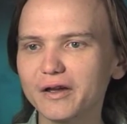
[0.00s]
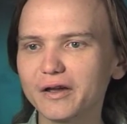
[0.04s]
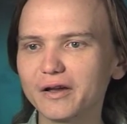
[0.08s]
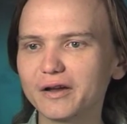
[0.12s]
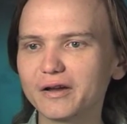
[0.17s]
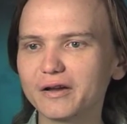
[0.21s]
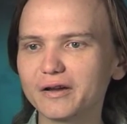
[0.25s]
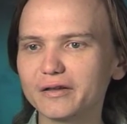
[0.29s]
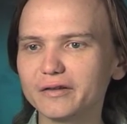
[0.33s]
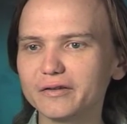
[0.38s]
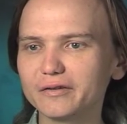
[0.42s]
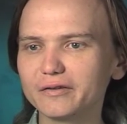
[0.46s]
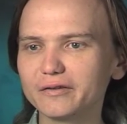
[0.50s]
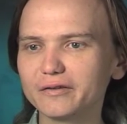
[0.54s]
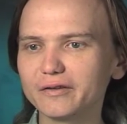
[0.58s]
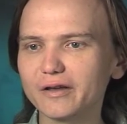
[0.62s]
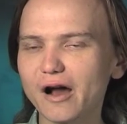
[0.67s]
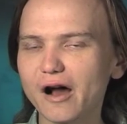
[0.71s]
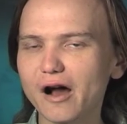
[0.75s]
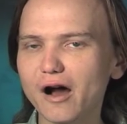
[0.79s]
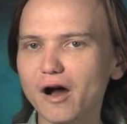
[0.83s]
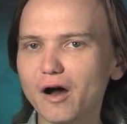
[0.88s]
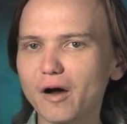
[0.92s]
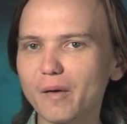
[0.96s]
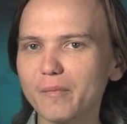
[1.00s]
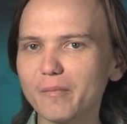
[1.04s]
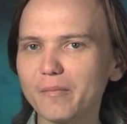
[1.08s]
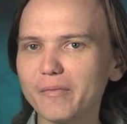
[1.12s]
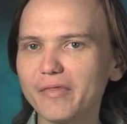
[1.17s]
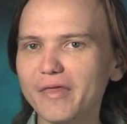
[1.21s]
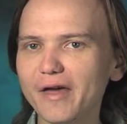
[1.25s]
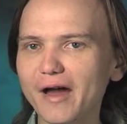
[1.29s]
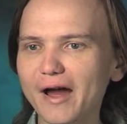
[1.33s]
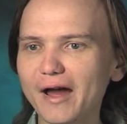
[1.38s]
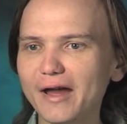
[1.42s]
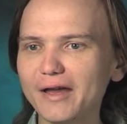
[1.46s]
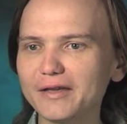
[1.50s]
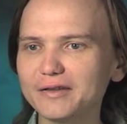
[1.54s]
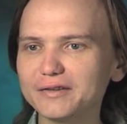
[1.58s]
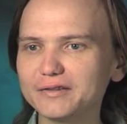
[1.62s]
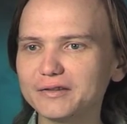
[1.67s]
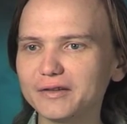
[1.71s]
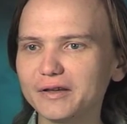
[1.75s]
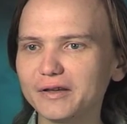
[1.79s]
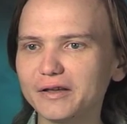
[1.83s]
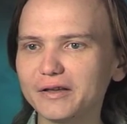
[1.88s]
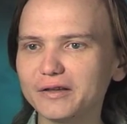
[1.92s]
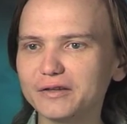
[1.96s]
because that
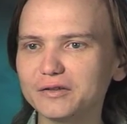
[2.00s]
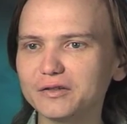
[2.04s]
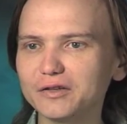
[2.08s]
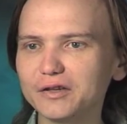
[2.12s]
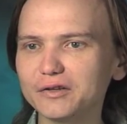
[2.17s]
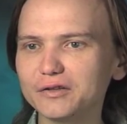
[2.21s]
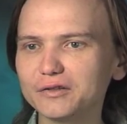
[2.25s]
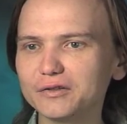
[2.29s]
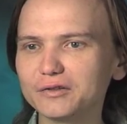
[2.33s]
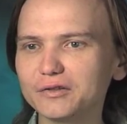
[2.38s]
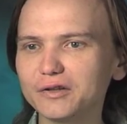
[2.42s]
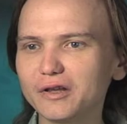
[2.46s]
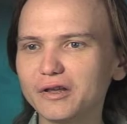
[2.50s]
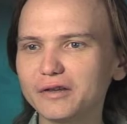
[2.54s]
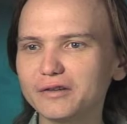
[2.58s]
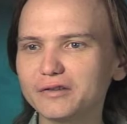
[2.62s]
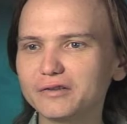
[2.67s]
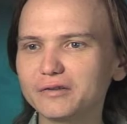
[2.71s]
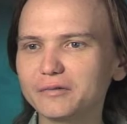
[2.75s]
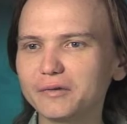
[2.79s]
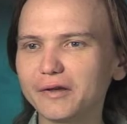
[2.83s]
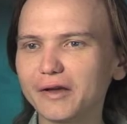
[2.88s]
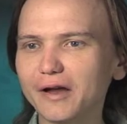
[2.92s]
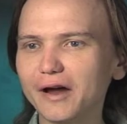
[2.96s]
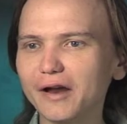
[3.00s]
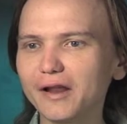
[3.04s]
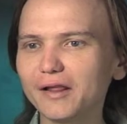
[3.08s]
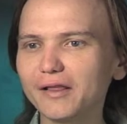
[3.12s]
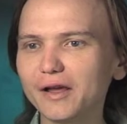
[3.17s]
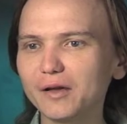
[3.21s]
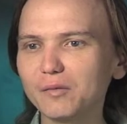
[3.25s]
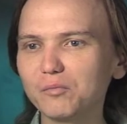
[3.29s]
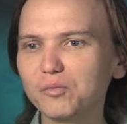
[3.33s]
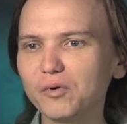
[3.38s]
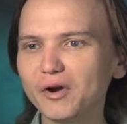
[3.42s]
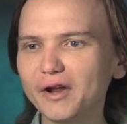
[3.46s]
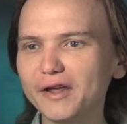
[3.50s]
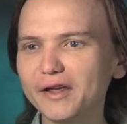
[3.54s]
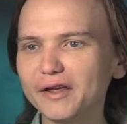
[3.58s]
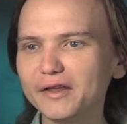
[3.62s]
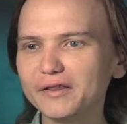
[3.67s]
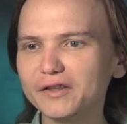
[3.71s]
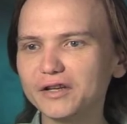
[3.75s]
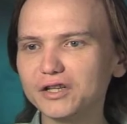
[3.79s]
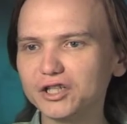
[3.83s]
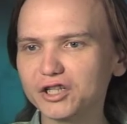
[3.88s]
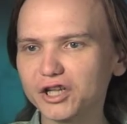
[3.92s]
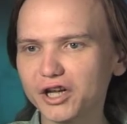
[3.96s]
is kind of like breaking
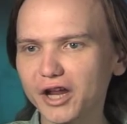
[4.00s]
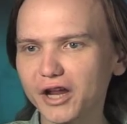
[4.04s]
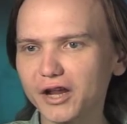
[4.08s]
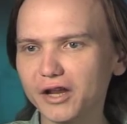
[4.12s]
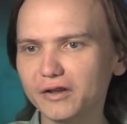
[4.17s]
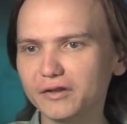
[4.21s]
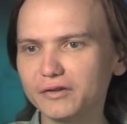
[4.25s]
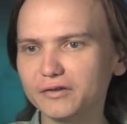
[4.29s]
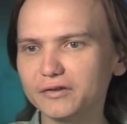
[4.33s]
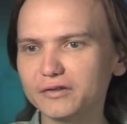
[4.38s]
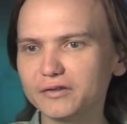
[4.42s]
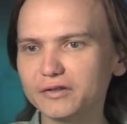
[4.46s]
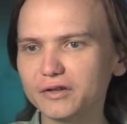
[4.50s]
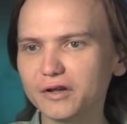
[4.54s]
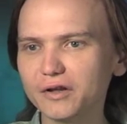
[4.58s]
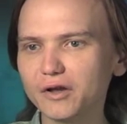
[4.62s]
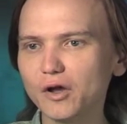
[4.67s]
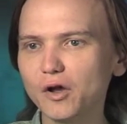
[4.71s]
the chains.